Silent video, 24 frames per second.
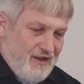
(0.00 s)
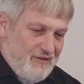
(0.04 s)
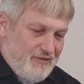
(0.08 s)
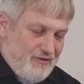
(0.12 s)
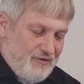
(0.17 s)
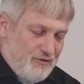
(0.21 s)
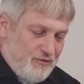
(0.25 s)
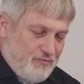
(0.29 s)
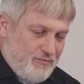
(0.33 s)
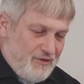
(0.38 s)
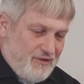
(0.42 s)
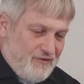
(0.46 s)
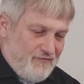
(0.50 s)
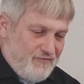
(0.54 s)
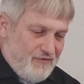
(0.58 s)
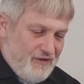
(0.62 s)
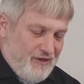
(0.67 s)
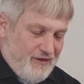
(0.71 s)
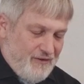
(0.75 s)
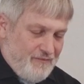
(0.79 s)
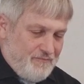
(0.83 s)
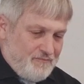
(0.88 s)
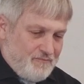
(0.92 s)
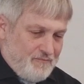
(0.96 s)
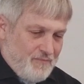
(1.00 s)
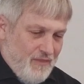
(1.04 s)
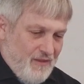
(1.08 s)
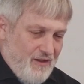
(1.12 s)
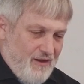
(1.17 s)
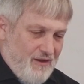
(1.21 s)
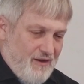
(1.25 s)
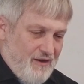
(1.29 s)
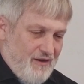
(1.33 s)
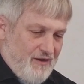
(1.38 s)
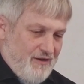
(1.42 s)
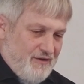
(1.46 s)
a little bit of a
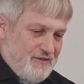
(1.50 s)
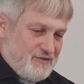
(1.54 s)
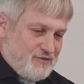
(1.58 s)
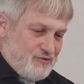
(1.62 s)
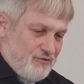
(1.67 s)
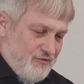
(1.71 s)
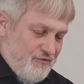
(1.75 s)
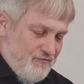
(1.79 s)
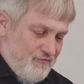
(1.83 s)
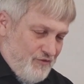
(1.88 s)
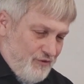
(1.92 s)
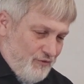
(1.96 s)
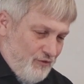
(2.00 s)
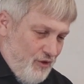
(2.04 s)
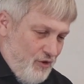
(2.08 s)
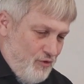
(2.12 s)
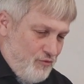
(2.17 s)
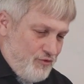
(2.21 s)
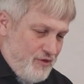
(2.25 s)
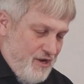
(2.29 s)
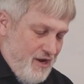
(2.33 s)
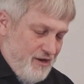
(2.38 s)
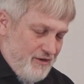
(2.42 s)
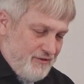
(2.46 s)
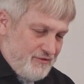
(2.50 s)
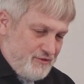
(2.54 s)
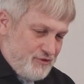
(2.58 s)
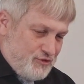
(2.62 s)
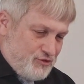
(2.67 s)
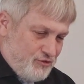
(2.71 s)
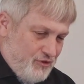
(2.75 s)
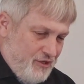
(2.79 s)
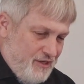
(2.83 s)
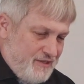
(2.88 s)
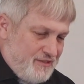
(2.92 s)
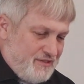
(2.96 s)
uh, sort of the lowdown
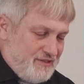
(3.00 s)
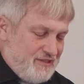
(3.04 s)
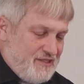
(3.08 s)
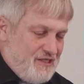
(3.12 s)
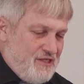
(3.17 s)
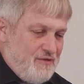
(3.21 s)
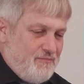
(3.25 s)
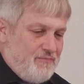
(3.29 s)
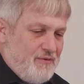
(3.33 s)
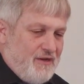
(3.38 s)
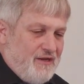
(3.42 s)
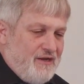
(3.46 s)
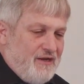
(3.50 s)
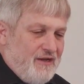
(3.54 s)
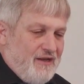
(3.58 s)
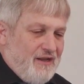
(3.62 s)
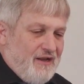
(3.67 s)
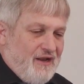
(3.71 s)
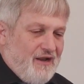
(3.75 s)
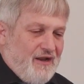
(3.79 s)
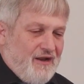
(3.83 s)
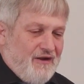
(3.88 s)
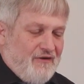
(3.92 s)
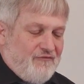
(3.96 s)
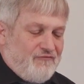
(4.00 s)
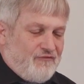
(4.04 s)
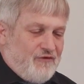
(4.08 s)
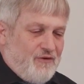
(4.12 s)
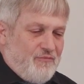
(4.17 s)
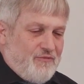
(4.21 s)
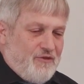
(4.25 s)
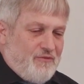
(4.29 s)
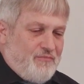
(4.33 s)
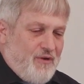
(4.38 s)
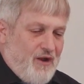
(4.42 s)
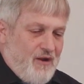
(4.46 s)
just trying to keep it uh,
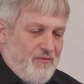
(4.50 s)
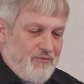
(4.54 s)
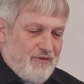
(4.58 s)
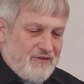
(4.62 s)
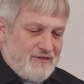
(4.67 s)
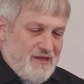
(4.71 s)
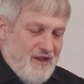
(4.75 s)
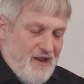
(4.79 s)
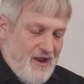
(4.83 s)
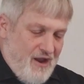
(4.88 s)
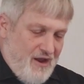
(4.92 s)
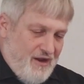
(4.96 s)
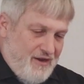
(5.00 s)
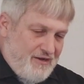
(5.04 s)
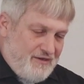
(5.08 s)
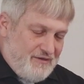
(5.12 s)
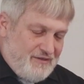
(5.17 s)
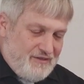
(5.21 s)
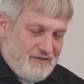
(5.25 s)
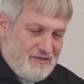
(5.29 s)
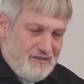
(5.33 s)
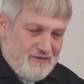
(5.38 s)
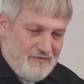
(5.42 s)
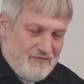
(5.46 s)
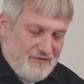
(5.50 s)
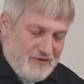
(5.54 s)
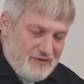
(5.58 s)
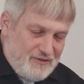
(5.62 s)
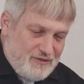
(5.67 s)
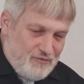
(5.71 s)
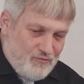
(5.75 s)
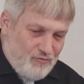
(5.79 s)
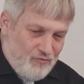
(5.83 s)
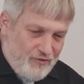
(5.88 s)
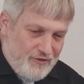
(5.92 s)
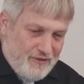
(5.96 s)
from the public eye and again they
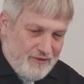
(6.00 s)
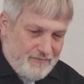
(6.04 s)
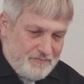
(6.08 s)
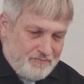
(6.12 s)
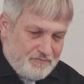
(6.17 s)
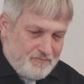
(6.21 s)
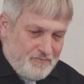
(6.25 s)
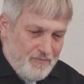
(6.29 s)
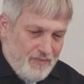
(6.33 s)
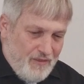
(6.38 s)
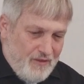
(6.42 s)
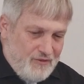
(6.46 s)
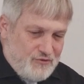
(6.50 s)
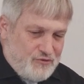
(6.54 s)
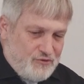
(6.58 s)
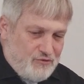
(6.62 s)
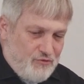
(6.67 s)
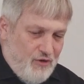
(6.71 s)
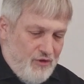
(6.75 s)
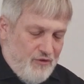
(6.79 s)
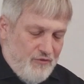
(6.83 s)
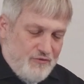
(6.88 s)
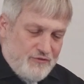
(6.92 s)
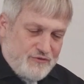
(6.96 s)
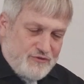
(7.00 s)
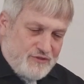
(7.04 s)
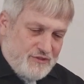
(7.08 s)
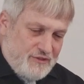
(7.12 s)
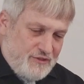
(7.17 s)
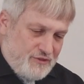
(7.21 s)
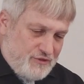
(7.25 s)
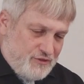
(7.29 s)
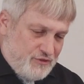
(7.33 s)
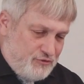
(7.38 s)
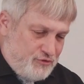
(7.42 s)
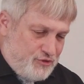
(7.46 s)
didn't want to do all those
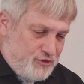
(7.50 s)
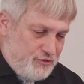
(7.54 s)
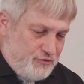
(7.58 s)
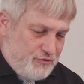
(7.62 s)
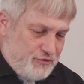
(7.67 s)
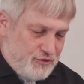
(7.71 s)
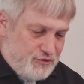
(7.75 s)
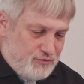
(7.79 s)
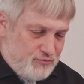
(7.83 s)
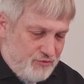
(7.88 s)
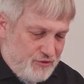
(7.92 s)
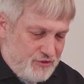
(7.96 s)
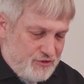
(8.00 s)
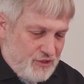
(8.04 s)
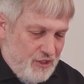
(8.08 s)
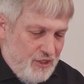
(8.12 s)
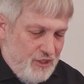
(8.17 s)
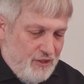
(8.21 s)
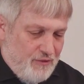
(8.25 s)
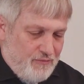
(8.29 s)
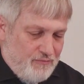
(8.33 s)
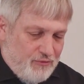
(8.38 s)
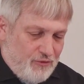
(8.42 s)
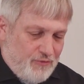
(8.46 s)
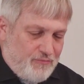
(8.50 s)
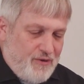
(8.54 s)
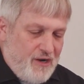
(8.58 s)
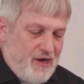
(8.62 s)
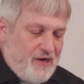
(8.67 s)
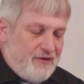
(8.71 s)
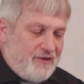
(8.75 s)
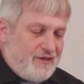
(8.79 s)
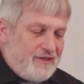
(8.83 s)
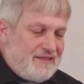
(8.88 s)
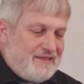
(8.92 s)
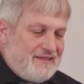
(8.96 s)
things so judas was
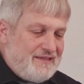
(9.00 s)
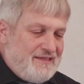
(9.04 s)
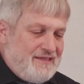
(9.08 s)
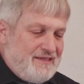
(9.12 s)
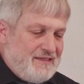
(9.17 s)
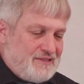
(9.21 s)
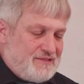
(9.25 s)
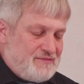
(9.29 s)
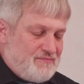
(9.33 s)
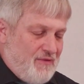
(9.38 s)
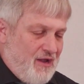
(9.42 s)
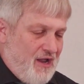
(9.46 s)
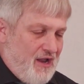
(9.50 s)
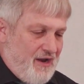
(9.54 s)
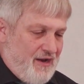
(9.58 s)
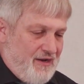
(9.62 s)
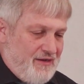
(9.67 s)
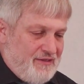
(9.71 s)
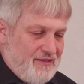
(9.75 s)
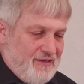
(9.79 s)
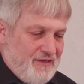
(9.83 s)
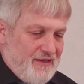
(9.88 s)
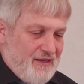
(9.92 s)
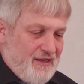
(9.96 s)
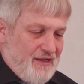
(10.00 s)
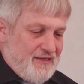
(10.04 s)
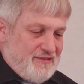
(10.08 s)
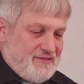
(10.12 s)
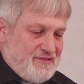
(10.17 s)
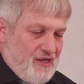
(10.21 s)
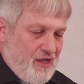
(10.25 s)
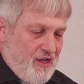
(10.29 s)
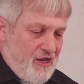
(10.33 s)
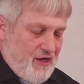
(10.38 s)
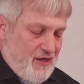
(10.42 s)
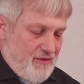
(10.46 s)
preparing in his mind a
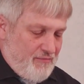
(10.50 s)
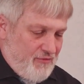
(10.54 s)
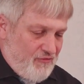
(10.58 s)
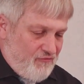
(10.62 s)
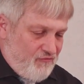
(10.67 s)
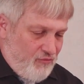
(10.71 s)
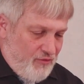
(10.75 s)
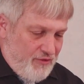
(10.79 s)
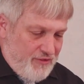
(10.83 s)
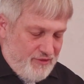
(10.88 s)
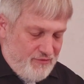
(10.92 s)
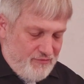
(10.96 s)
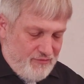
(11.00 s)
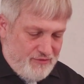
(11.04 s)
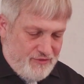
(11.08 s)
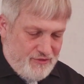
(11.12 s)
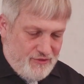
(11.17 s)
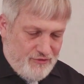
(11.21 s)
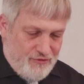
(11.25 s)
time of what he would